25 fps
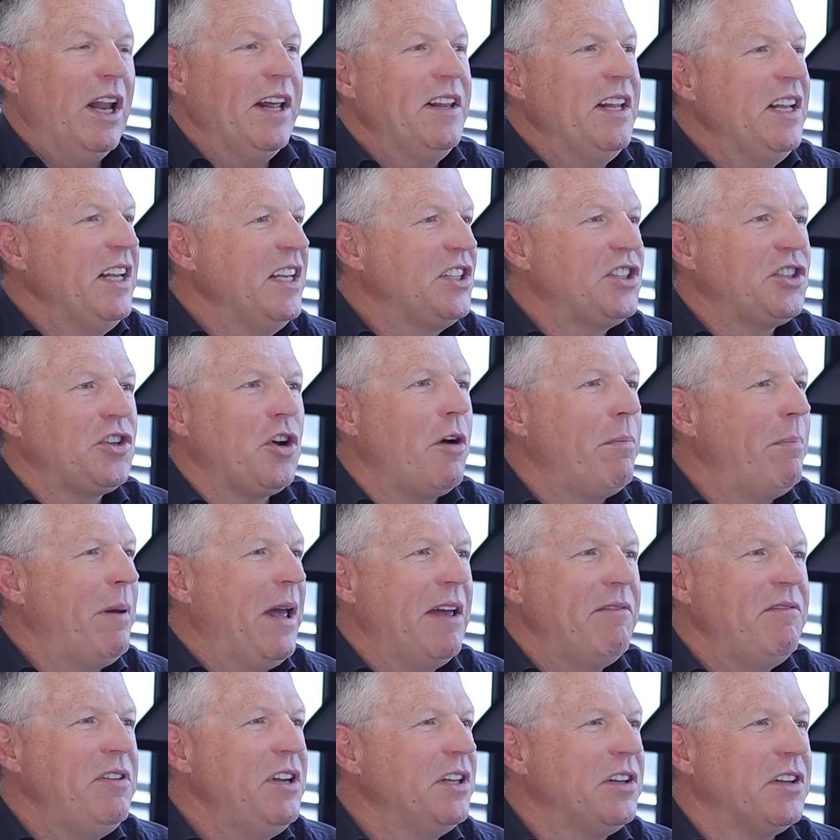I think it's top
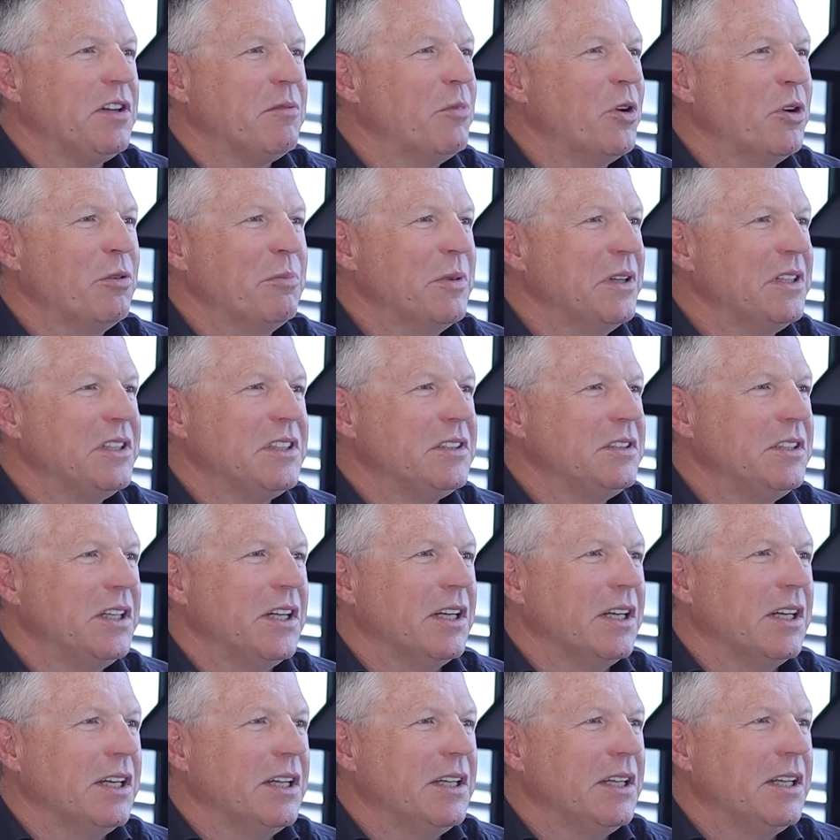heavy at the moment, isn't
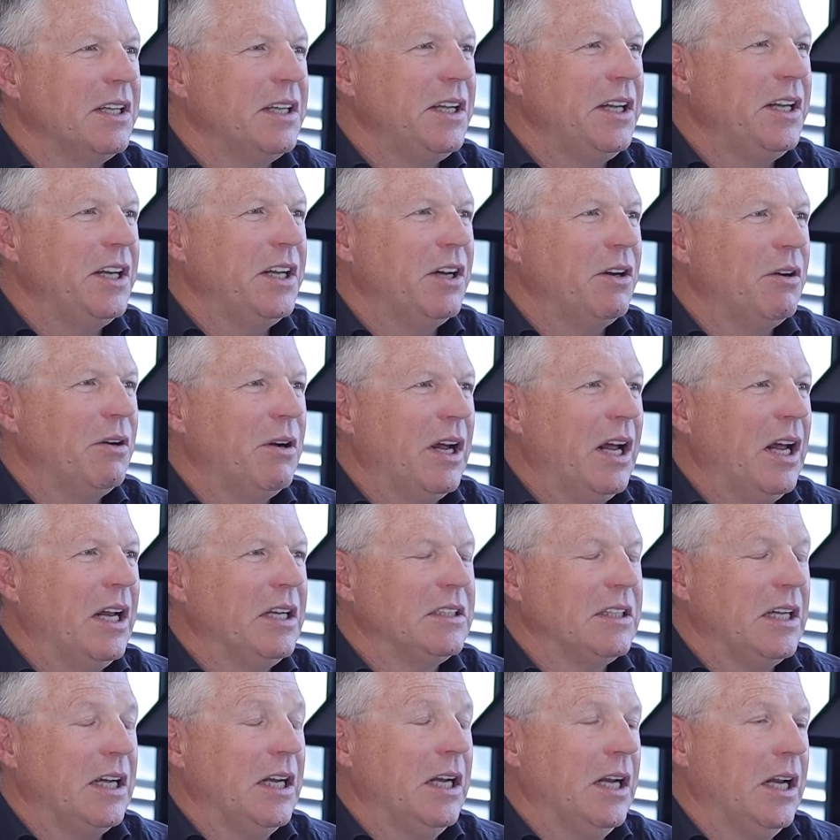it? You know,
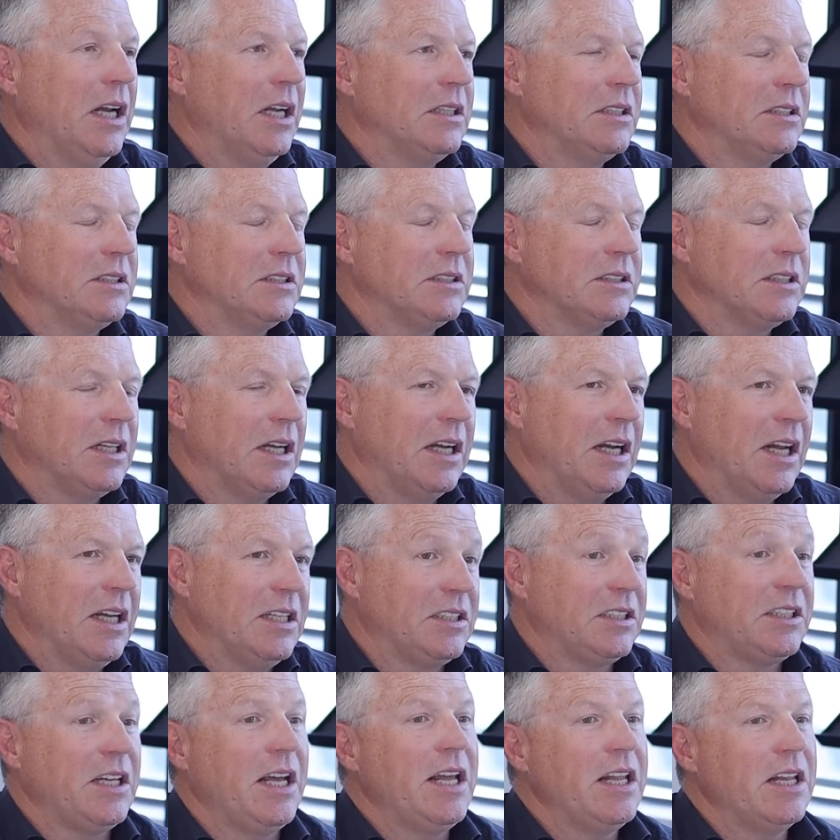and I
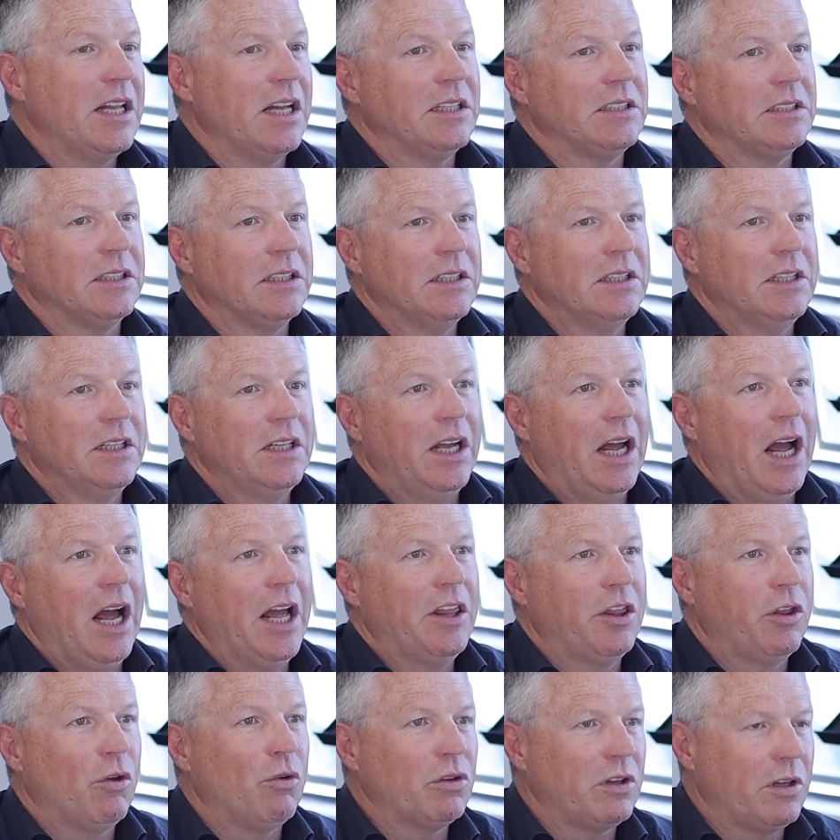say that I
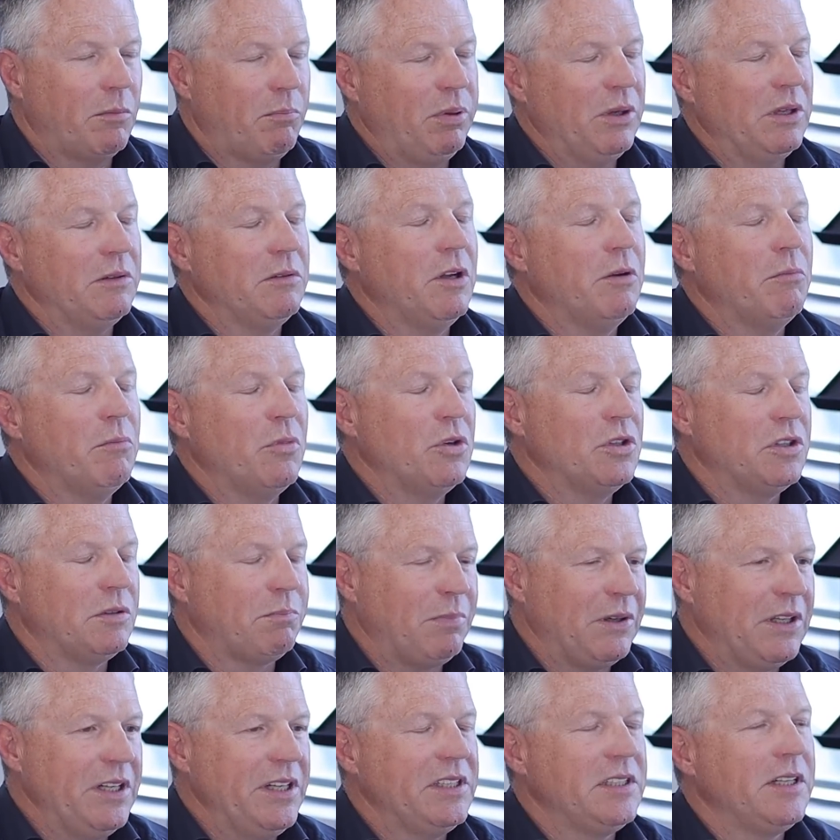thought the most
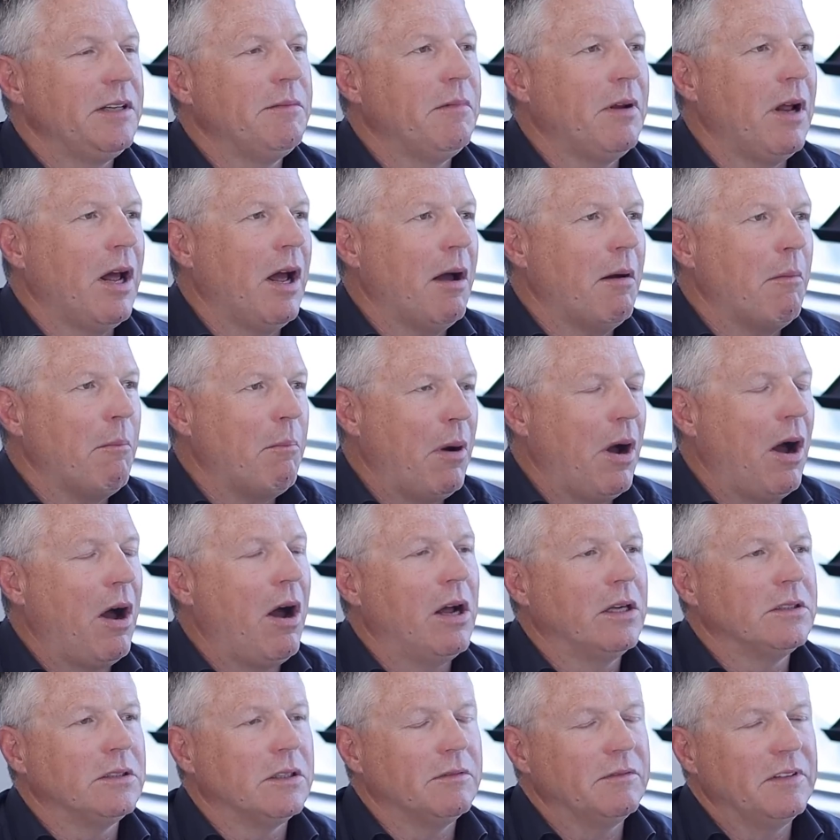pleasing
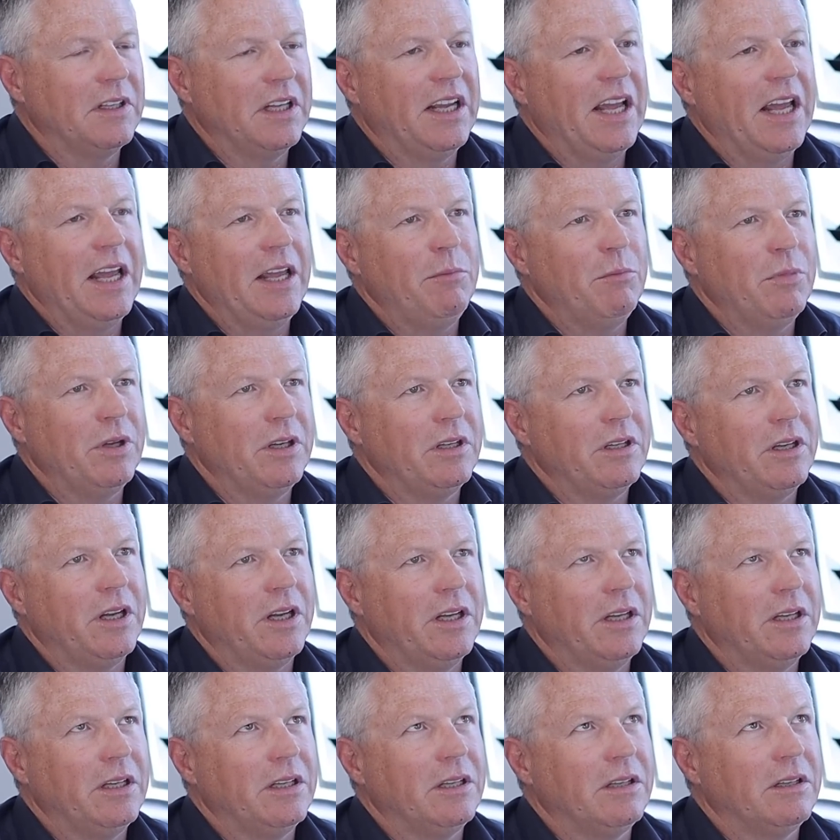part of the game
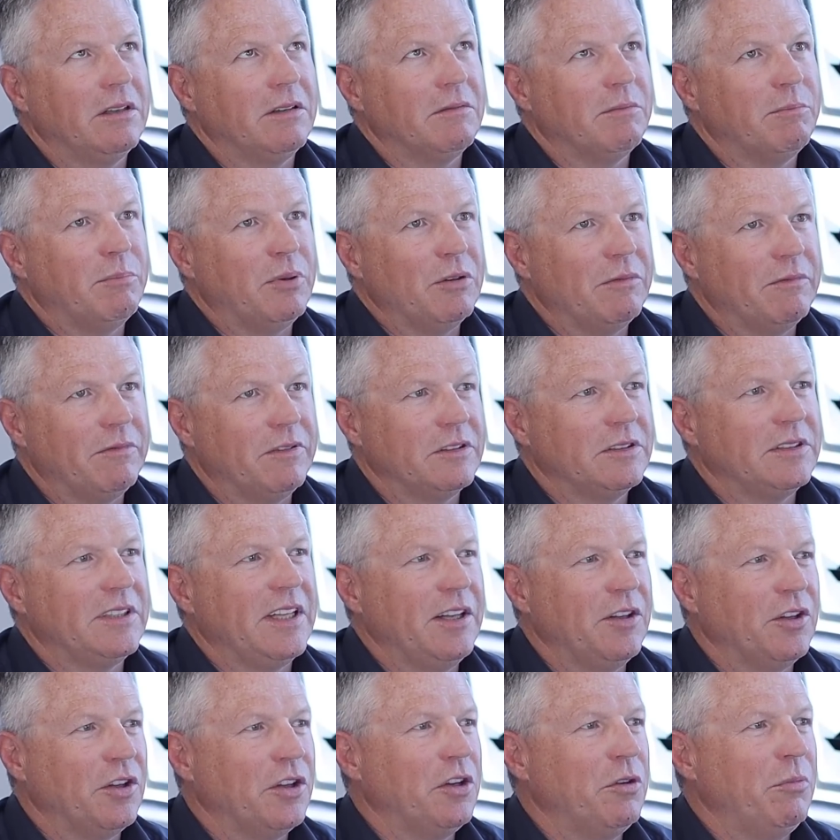in
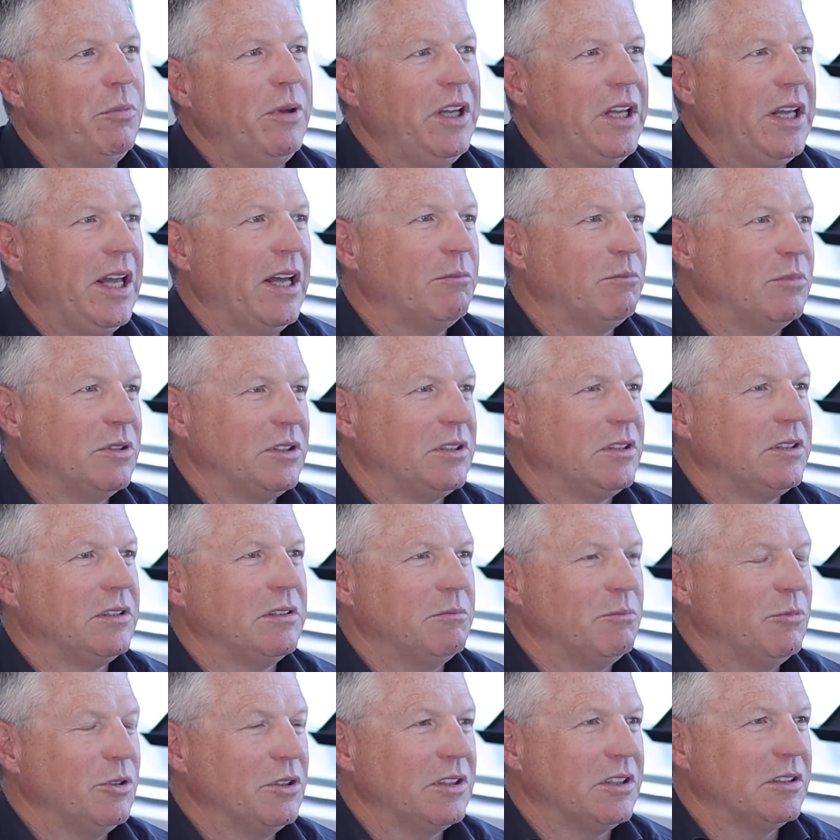Bloemfontein on the weekend was
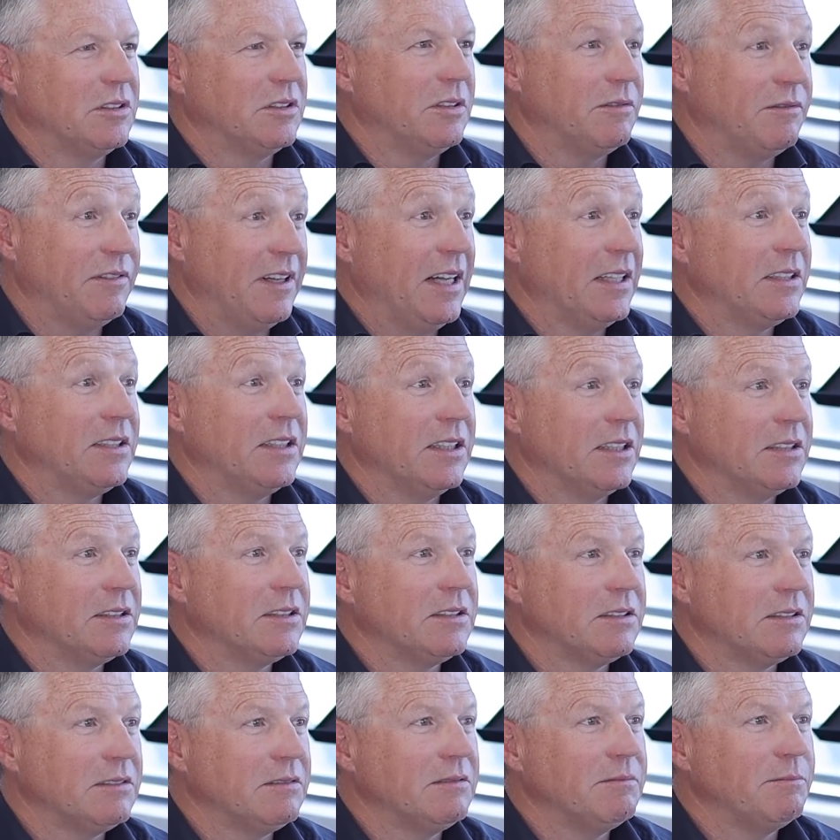the fact
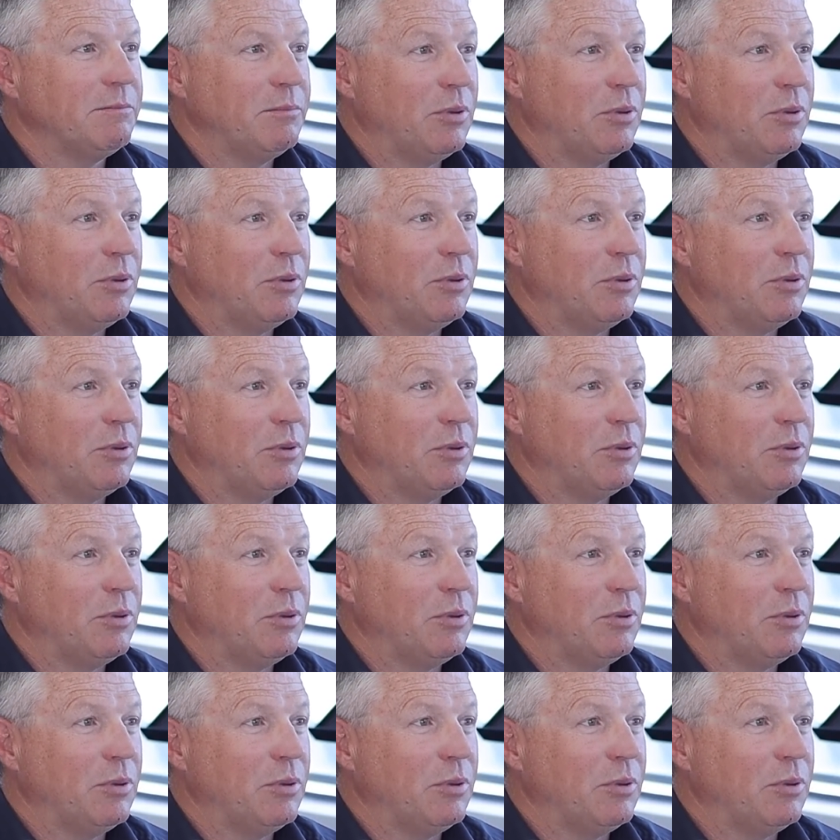that